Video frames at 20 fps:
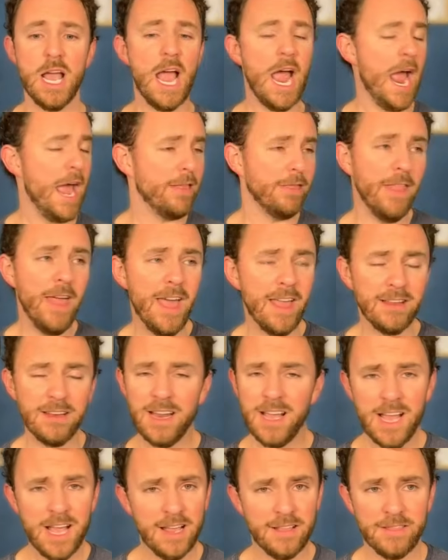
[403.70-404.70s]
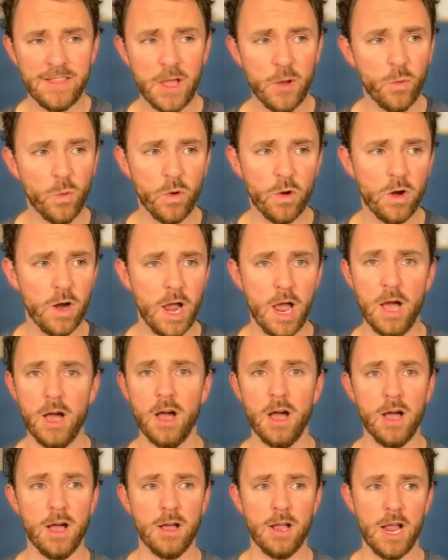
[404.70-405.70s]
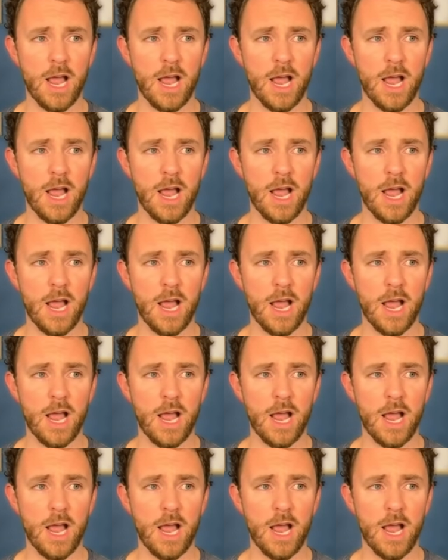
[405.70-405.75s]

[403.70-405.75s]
And then they were uh,